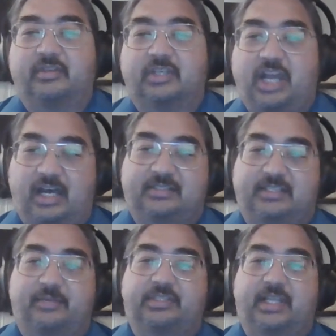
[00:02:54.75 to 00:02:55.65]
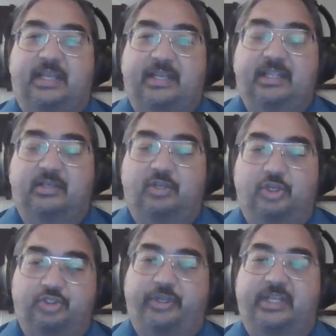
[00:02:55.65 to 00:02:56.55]
concepts that it could
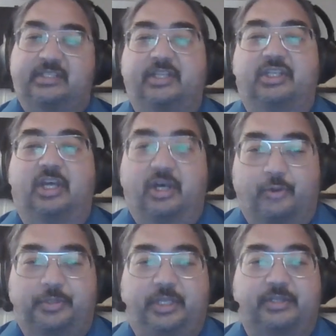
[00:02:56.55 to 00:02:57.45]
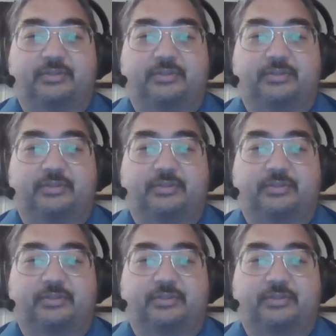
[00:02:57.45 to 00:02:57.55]
translate to other players.